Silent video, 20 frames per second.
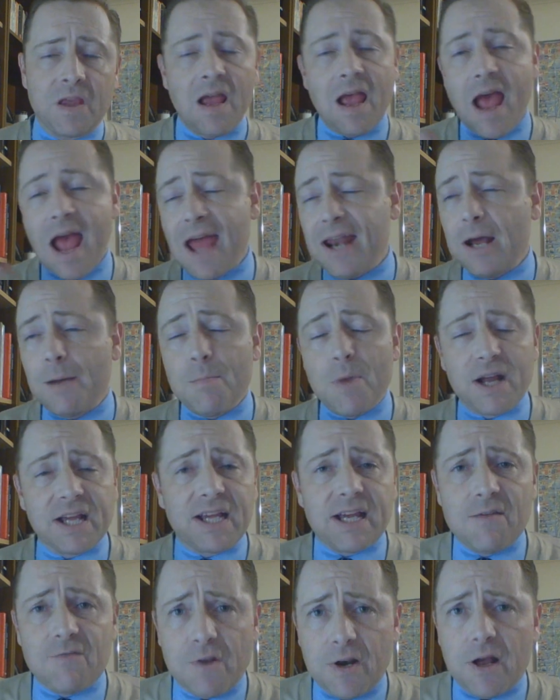And I might
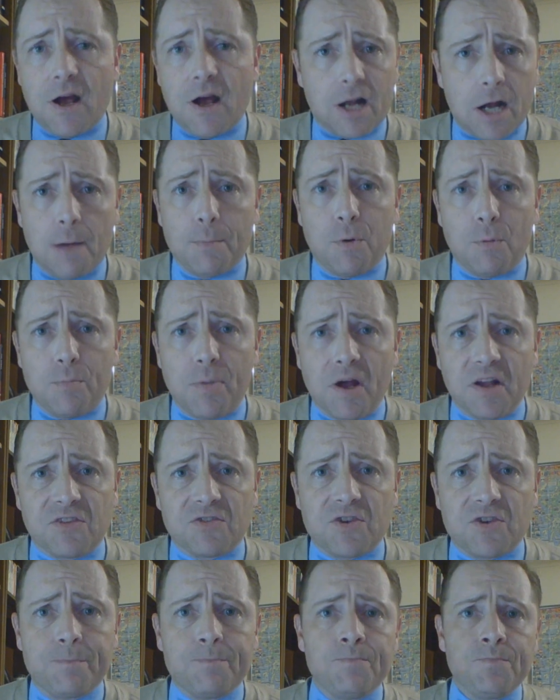give it a couple bites
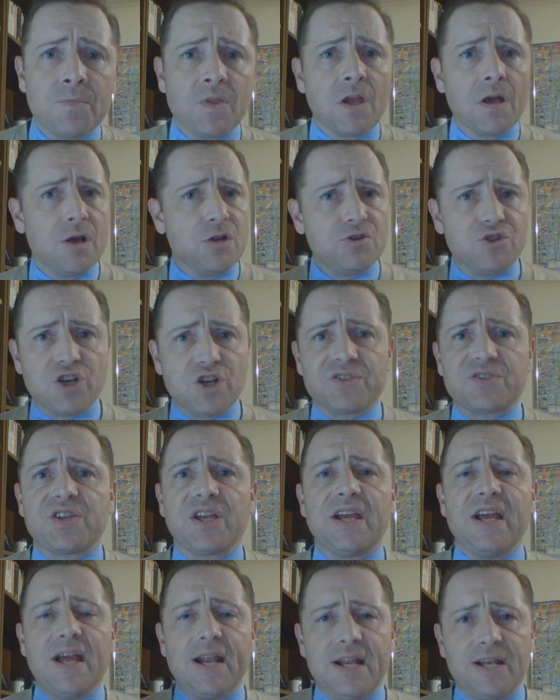just to
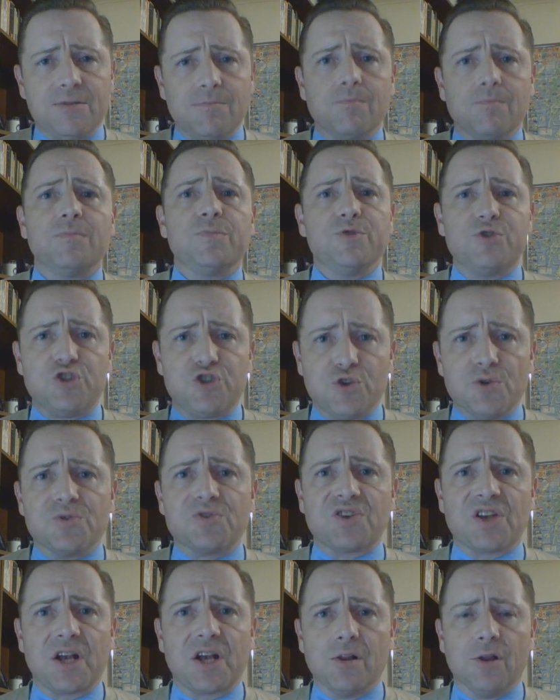get it
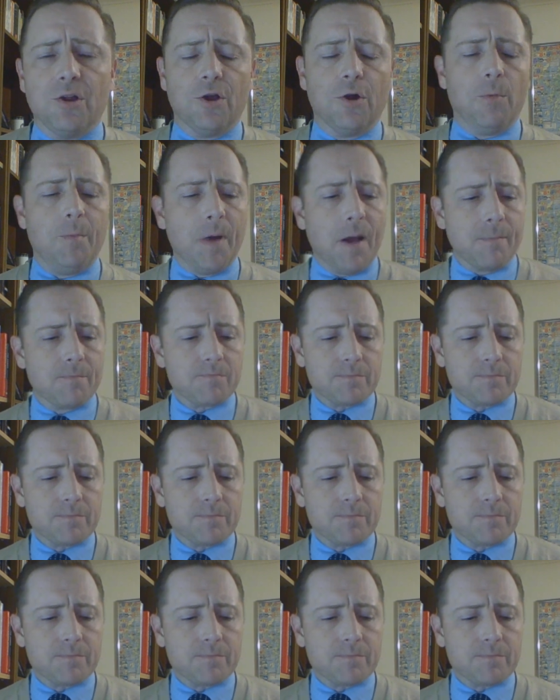juicing a little bit.